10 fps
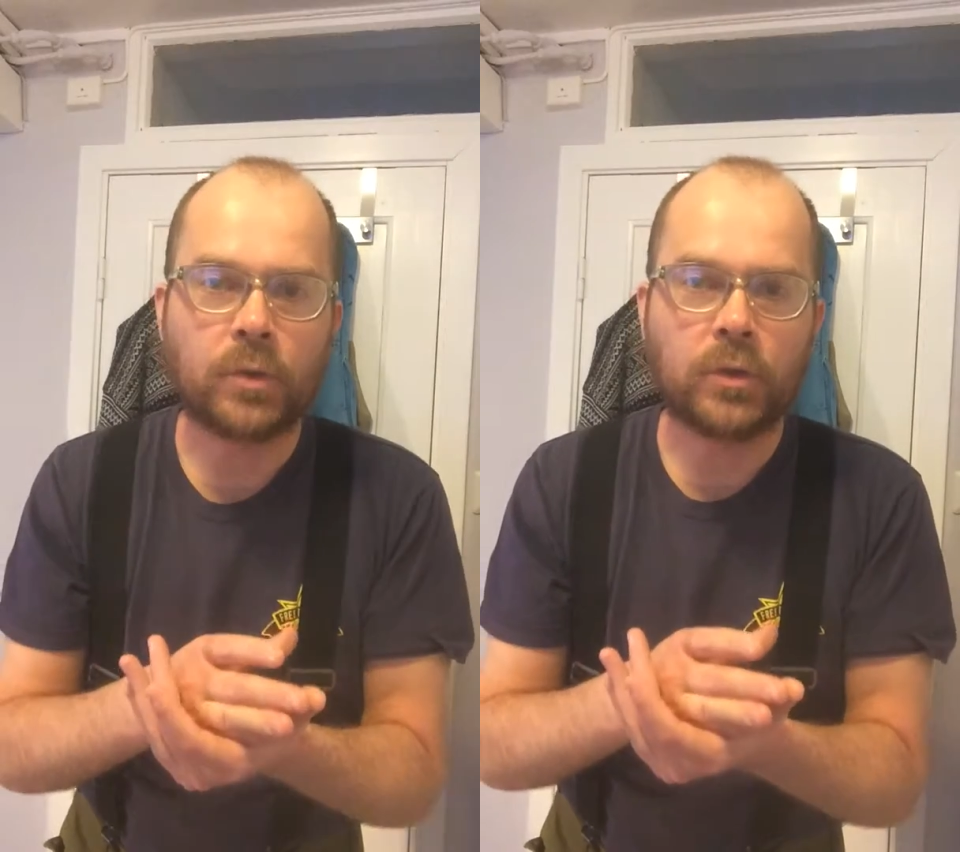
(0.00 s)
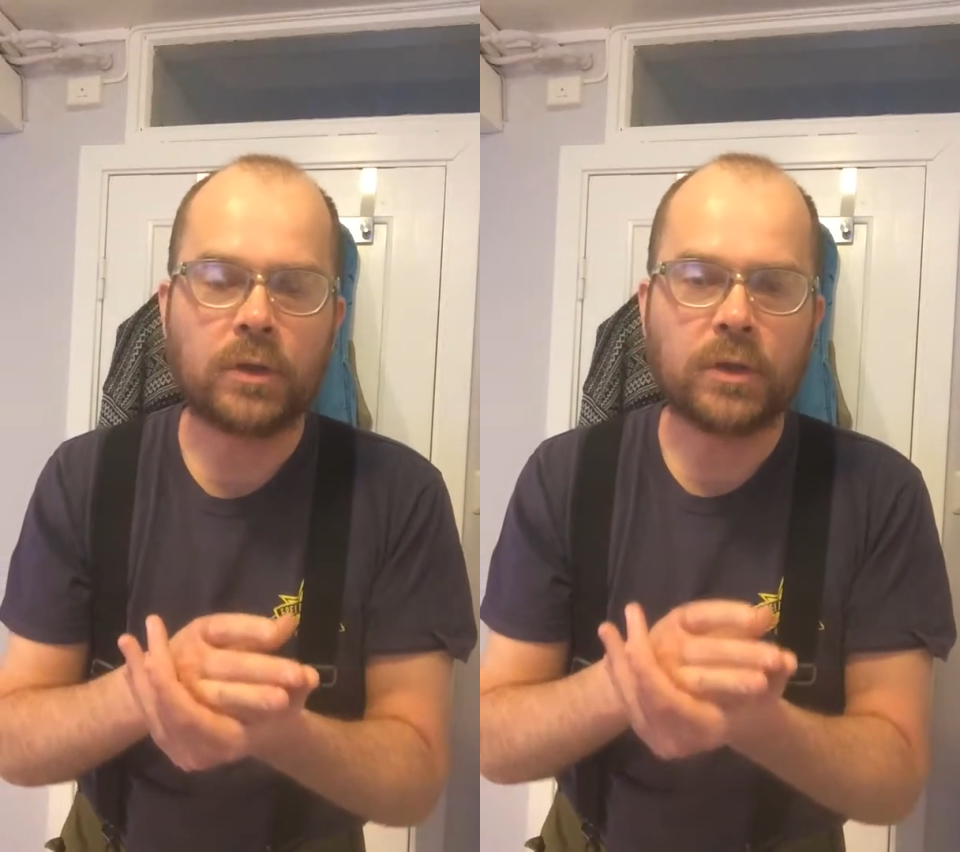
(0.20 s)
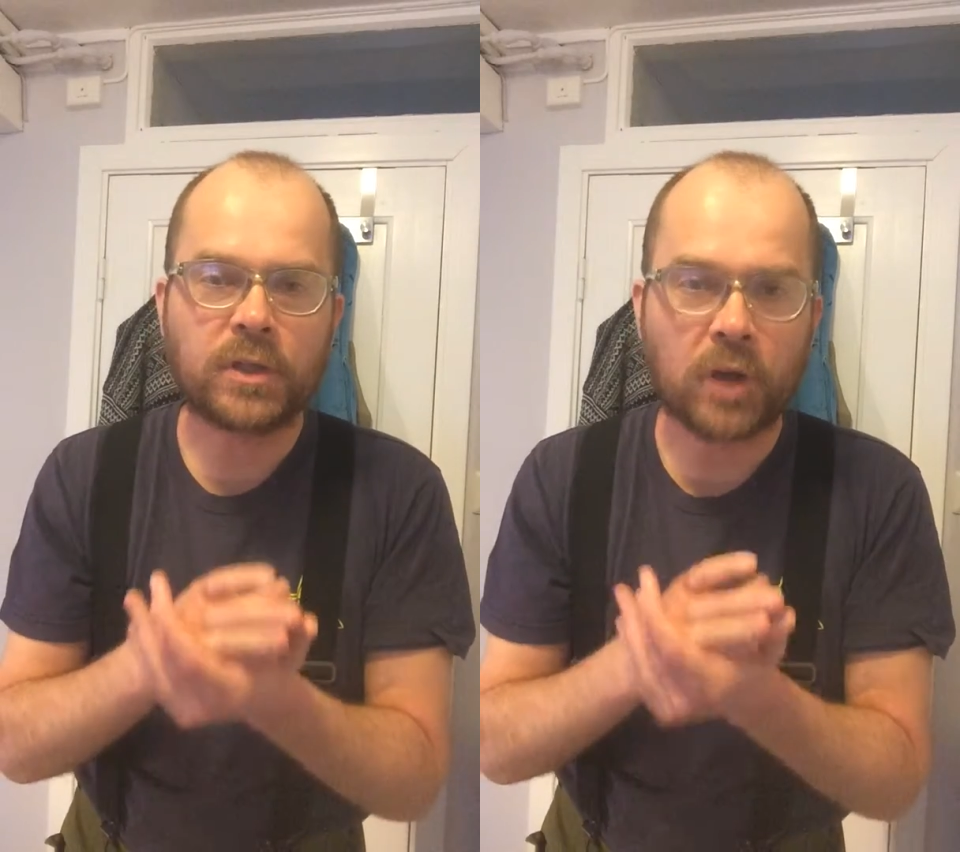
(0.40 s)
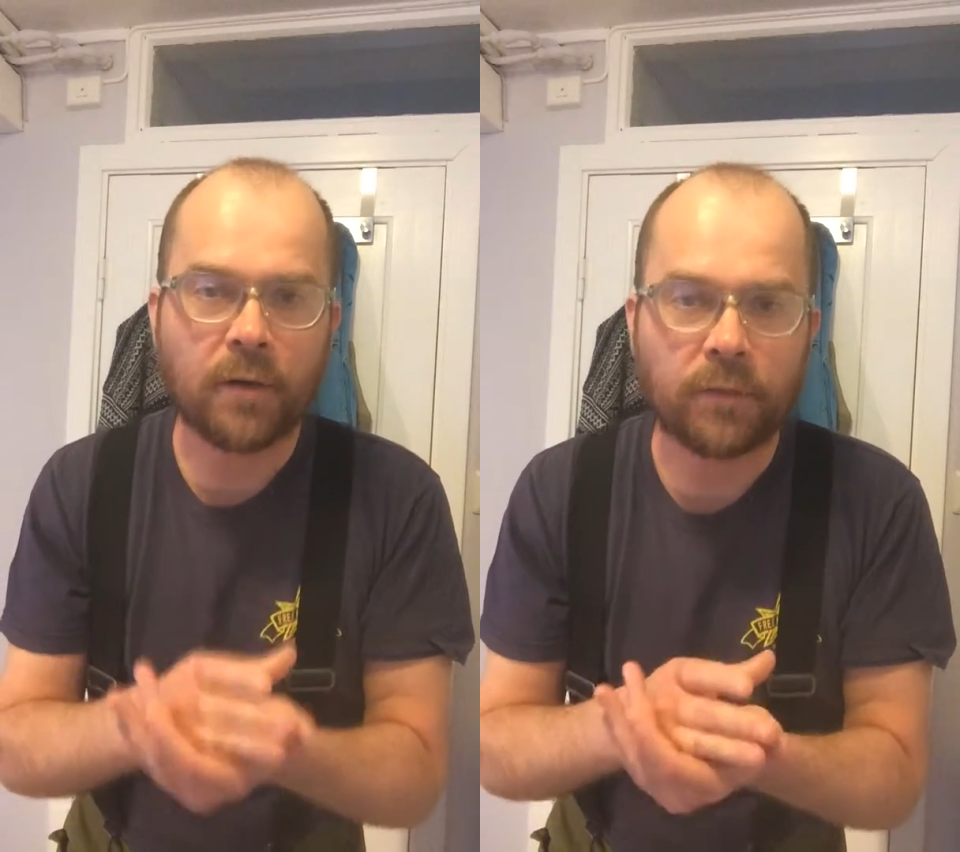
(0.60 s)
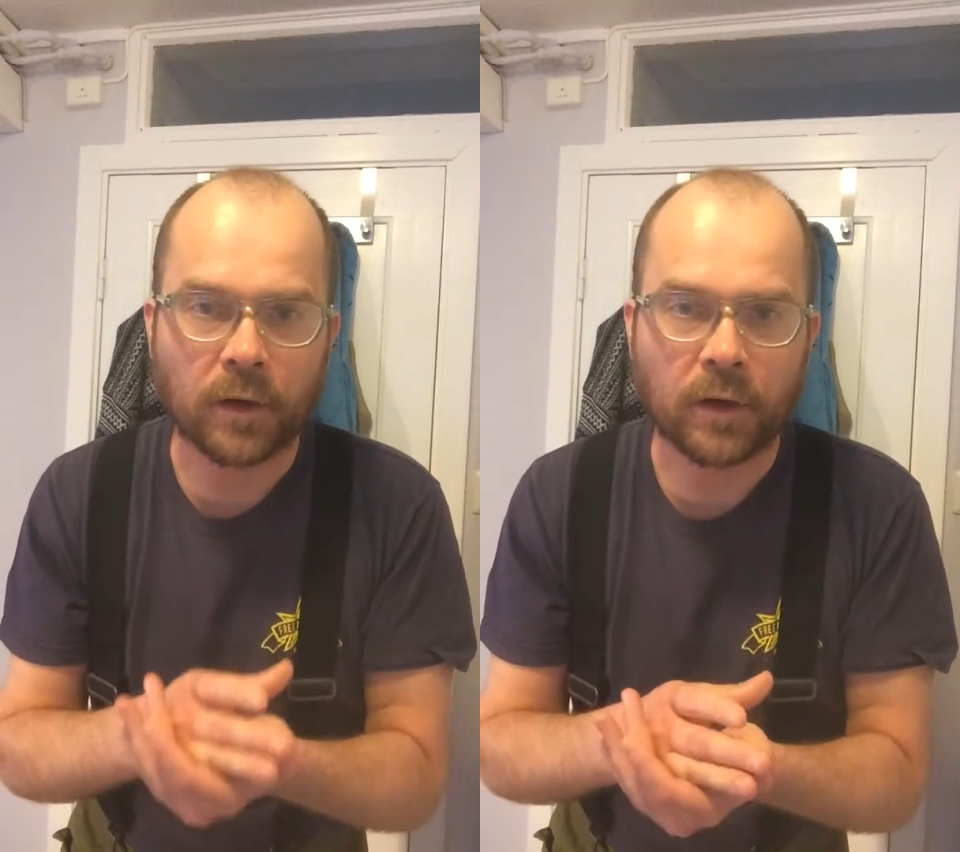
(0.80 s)
to
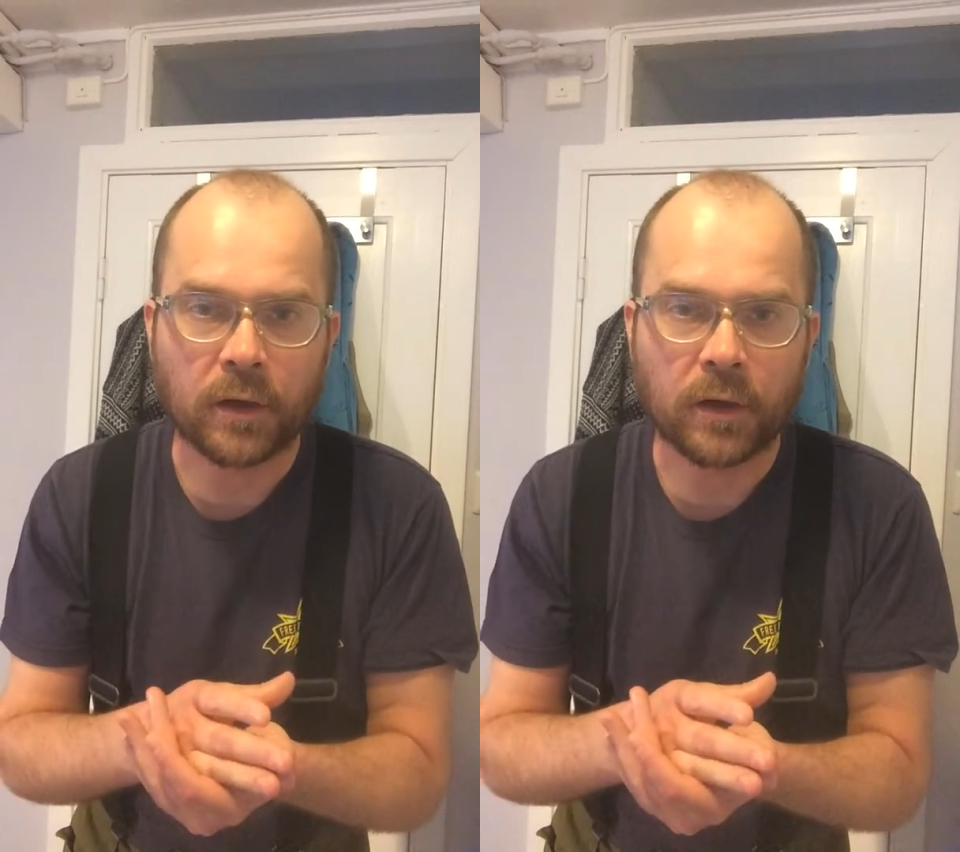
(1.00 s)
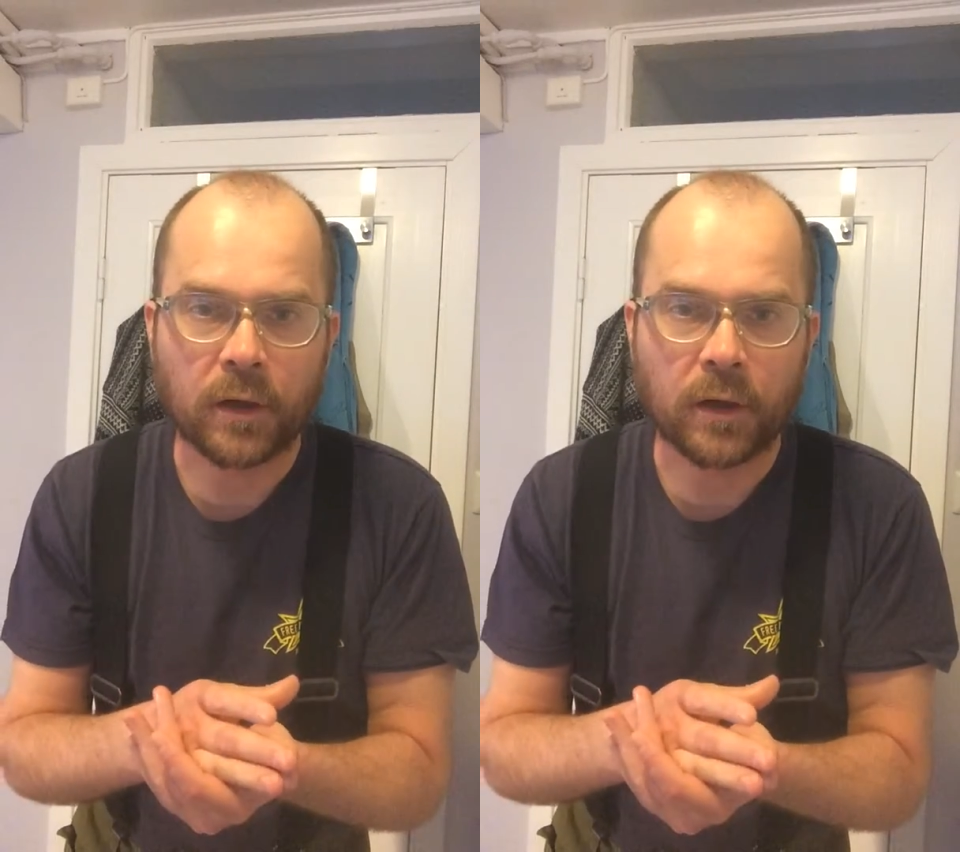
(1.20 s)
discover.